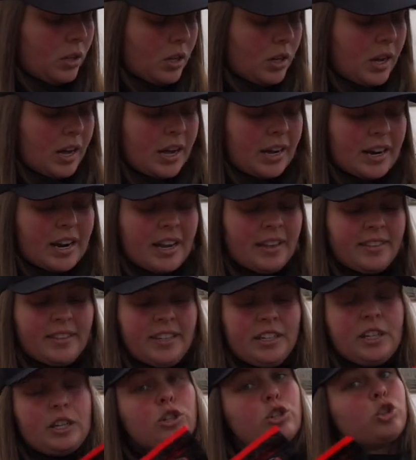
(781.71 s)
I got
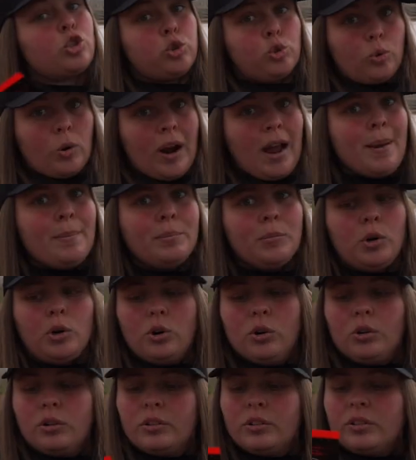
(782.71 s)
the
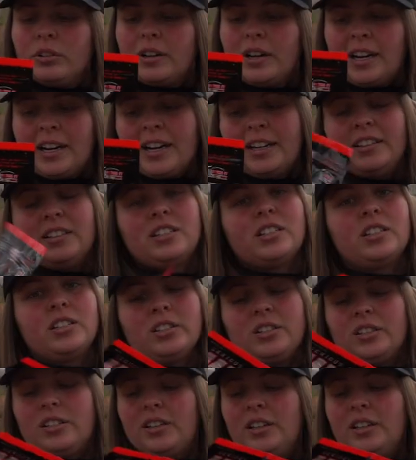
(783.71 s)
Shrapnel. I got this because of the